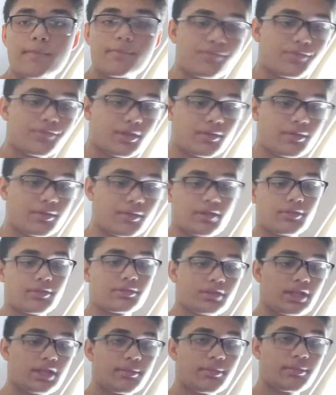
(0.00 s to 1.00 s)
Well,
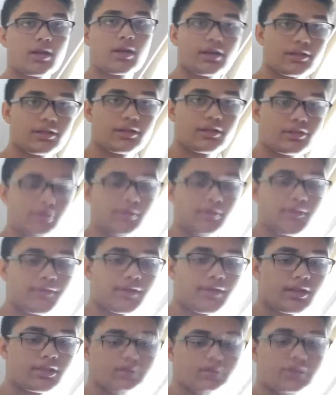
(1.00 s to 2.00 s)
keep grinding. To be
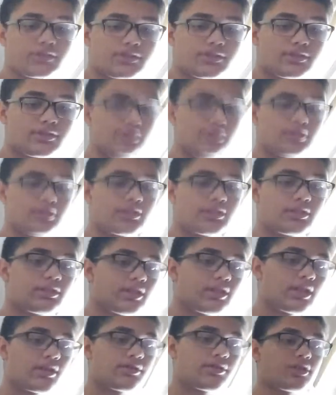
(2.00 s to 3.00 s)
fair, this
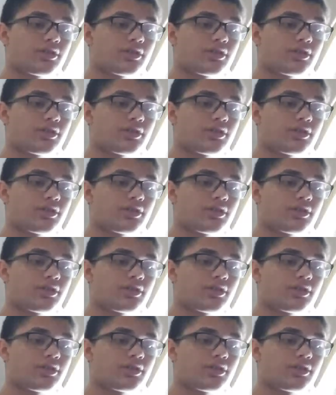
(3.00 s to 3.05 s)
channel's